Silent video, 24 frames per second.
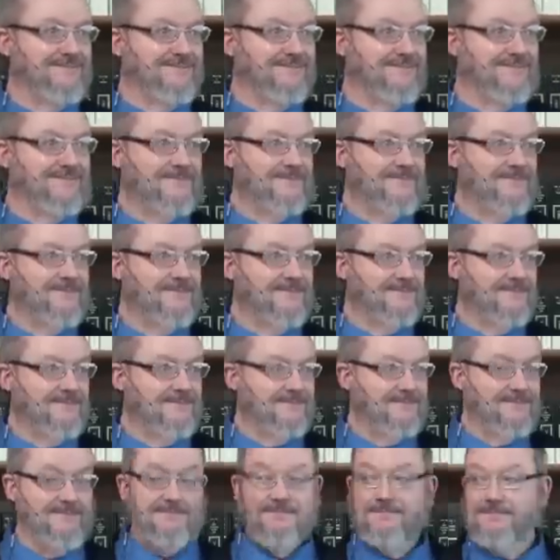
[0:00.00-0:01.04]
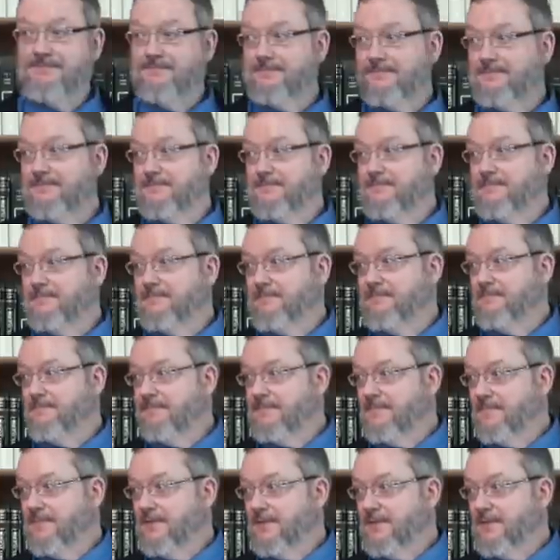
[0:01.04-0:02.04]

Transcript: No one is speaking in this clip.